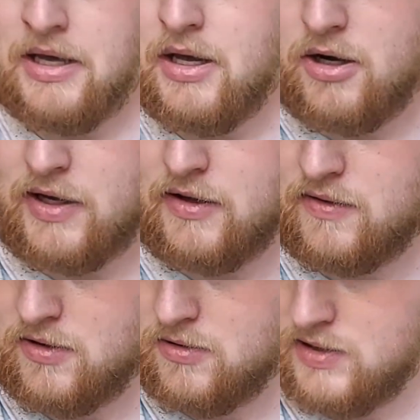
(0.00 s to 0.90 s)
Okay,
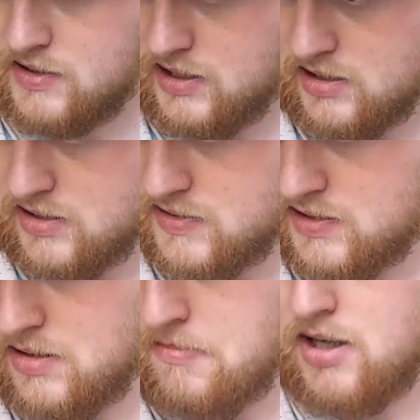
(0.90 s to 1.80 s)
so let's get this
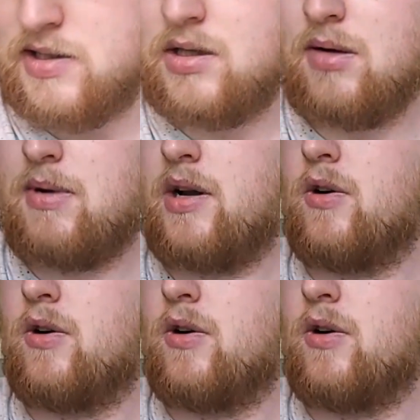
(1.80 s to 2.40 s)
Mott Clamato